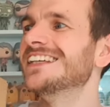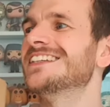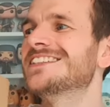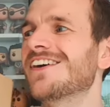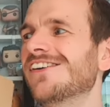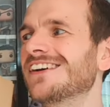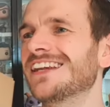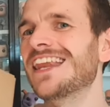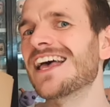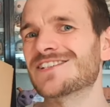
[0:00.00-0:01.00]
So
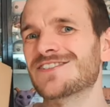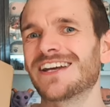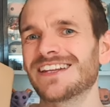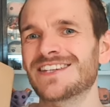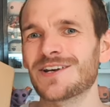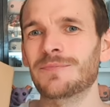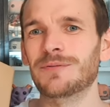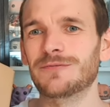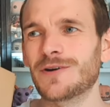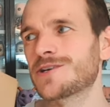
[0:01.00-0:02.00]
let's crack this
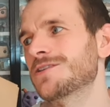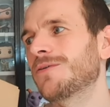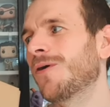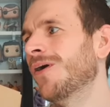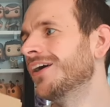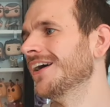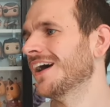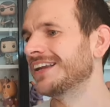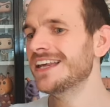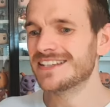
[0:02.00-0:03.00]
open first of all.
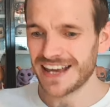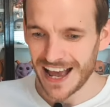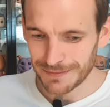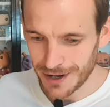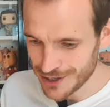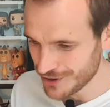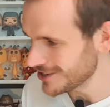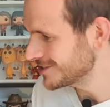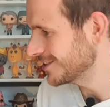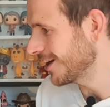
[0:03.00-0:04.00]
I need to get out my
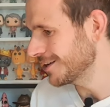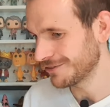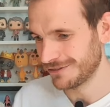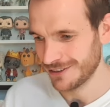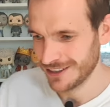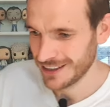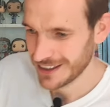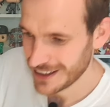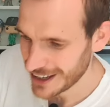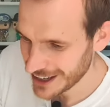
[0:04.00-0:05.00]
trusty knife
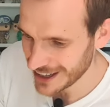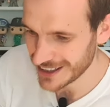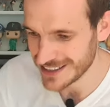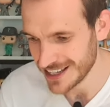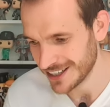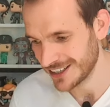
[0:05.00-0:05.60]
and